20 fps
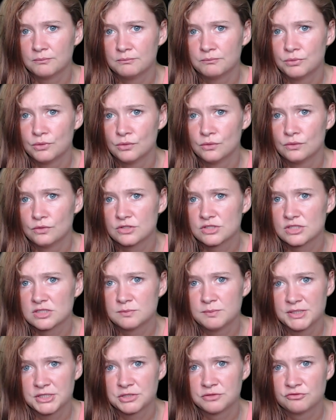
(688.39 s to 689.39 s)
pull
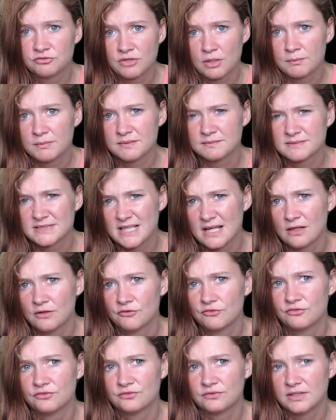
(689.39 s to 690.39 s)
suspicion from himself,
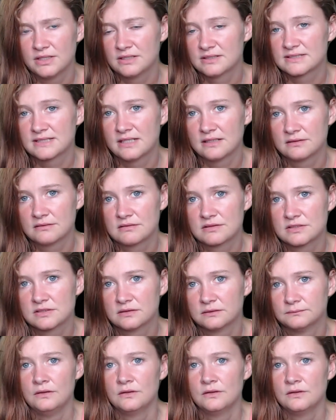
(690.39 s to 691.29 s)
in a sense.